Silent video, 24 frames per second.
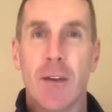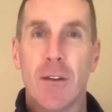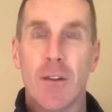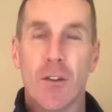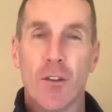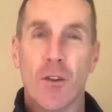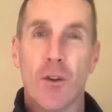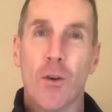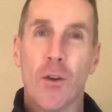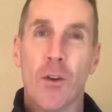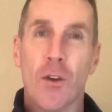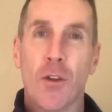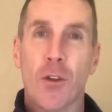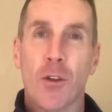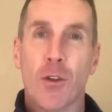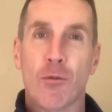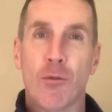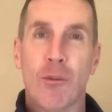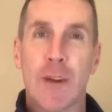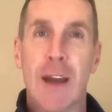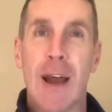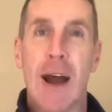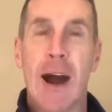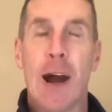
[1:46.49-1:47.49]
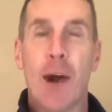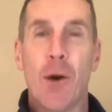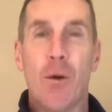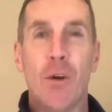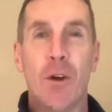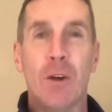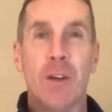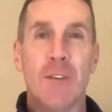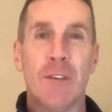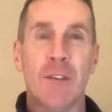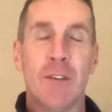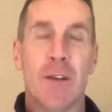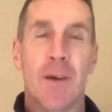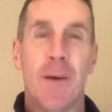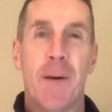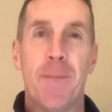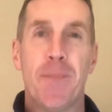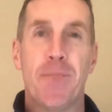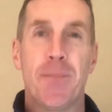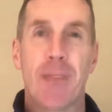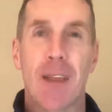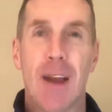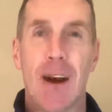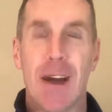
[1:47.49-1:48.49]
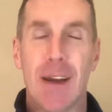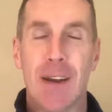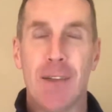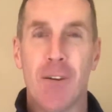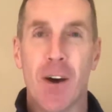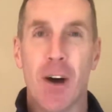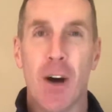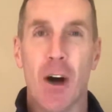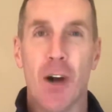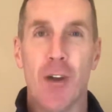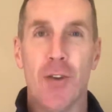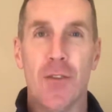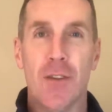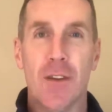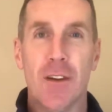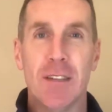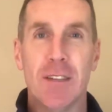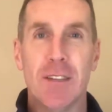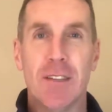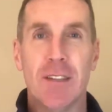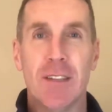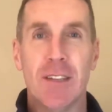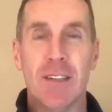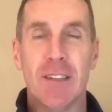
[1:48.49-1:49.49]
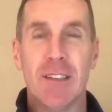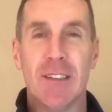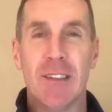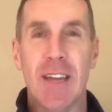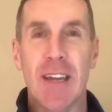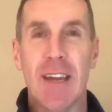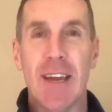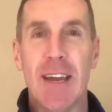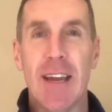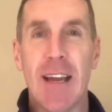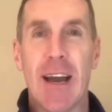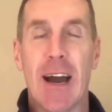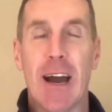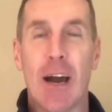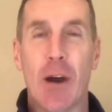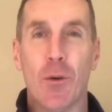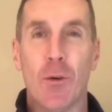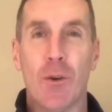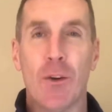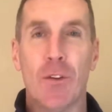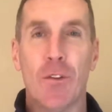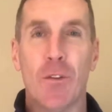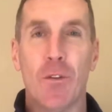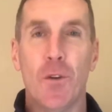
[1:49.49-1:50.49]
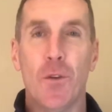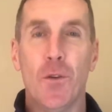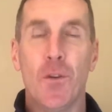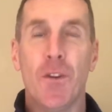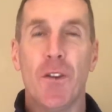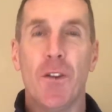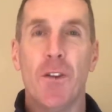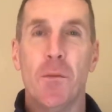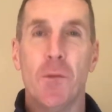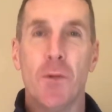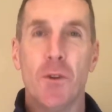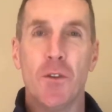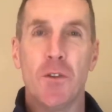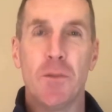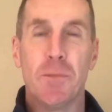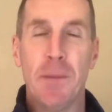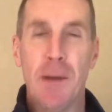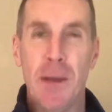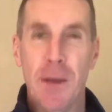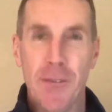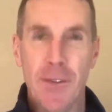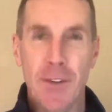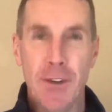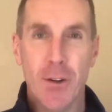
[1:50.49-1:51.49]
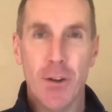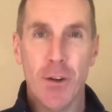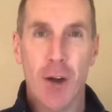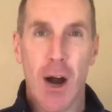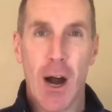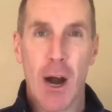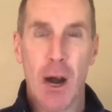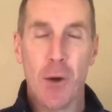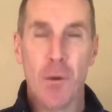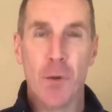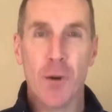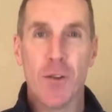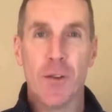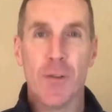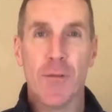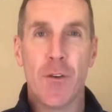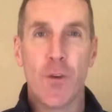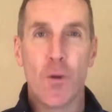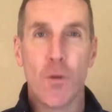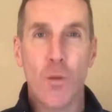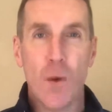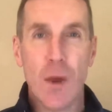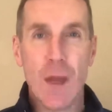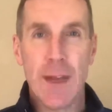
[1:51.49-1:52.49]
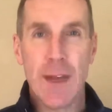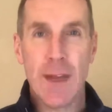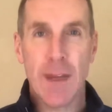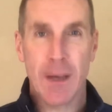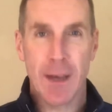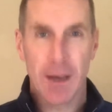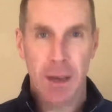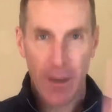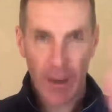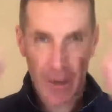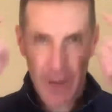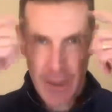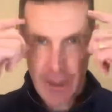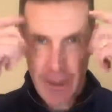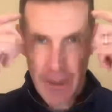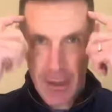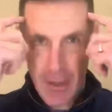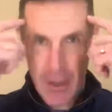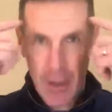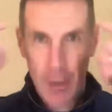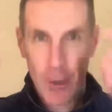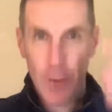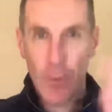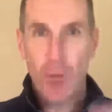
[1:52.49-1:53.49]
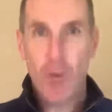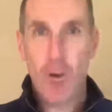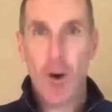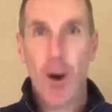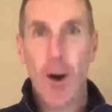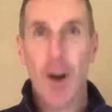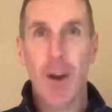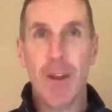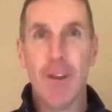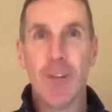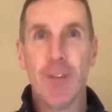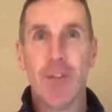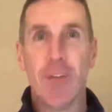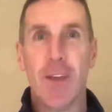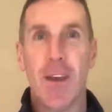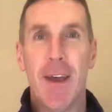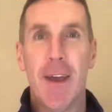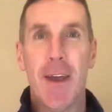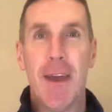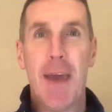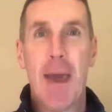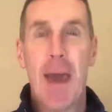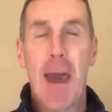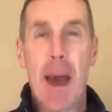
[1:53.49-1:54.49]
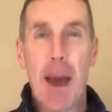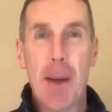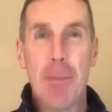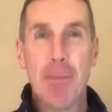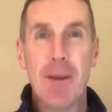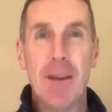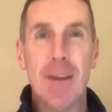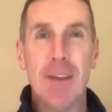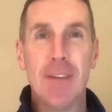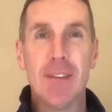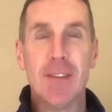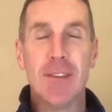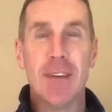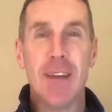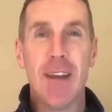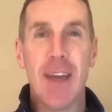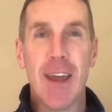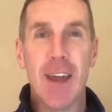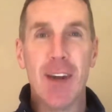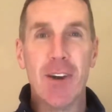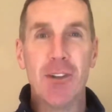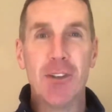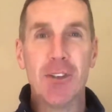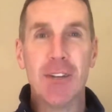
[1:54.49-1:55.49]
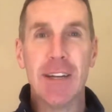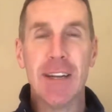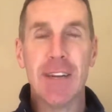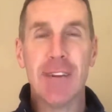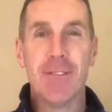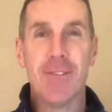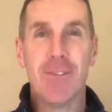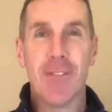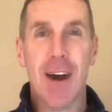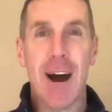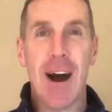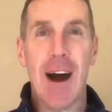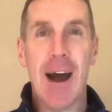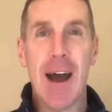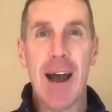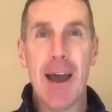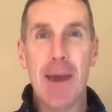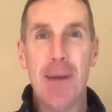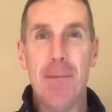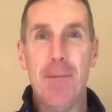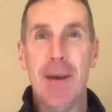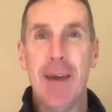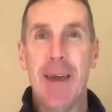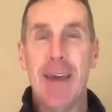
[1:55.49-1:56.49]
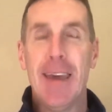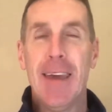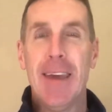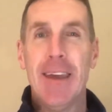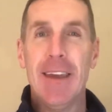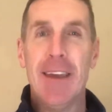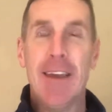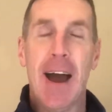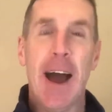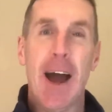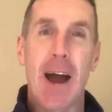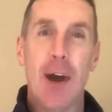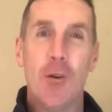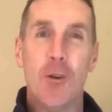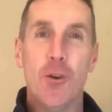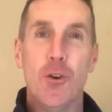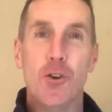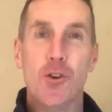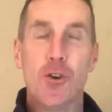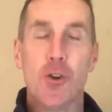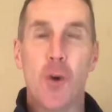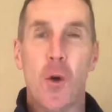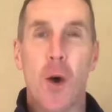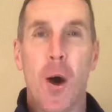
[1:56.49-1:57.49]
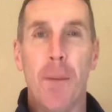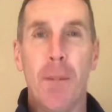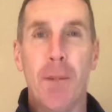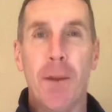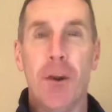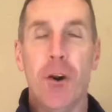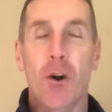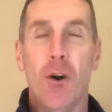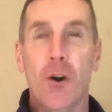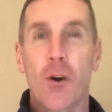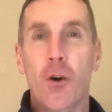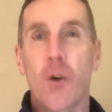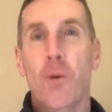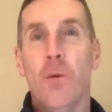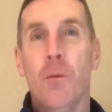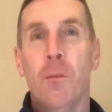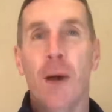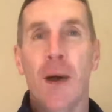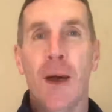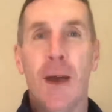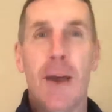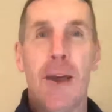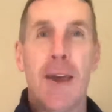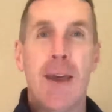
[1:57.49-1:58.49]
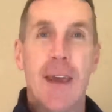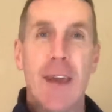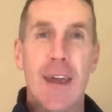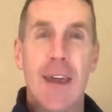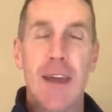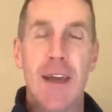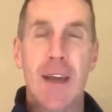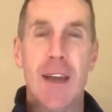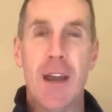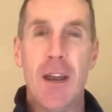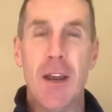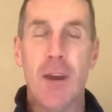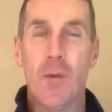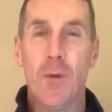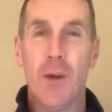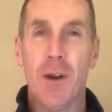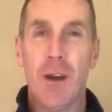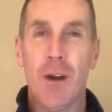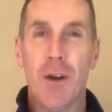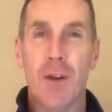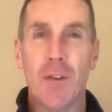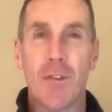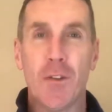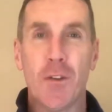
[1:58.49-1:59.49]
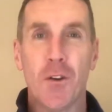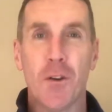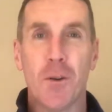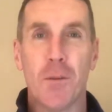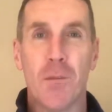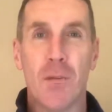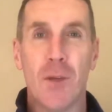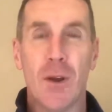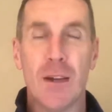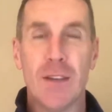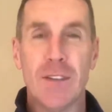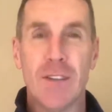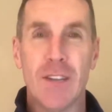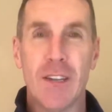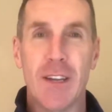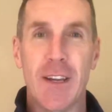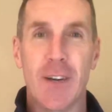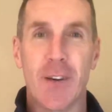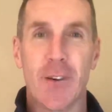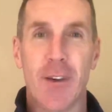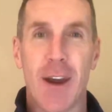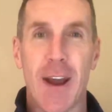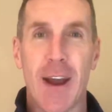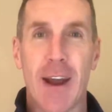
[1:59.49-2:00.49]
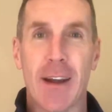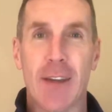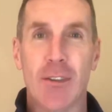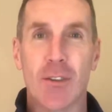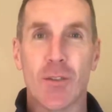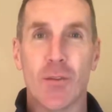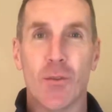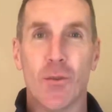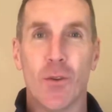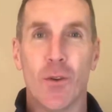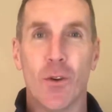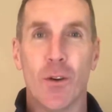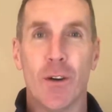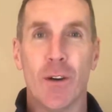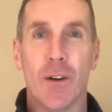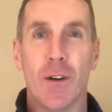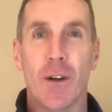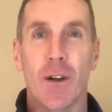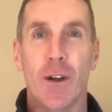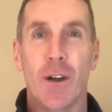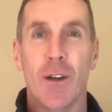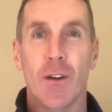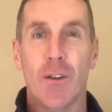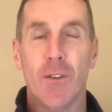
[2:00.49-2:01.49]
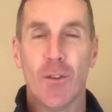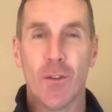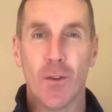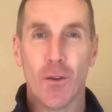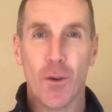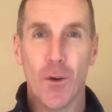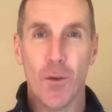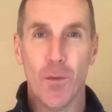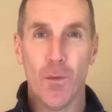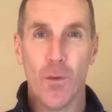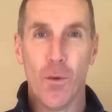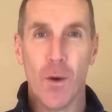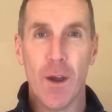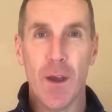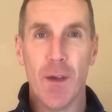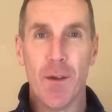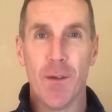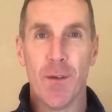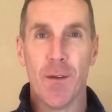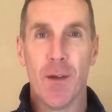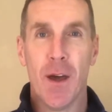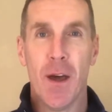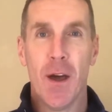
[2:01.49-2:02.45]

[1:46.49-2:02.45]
It's a total of 3 hours out of 168 hours. Those are the most pivotal hours of your week as far as happiness and energy and vibe and how you show up at home and anyone else you're blessed to interact or serve with.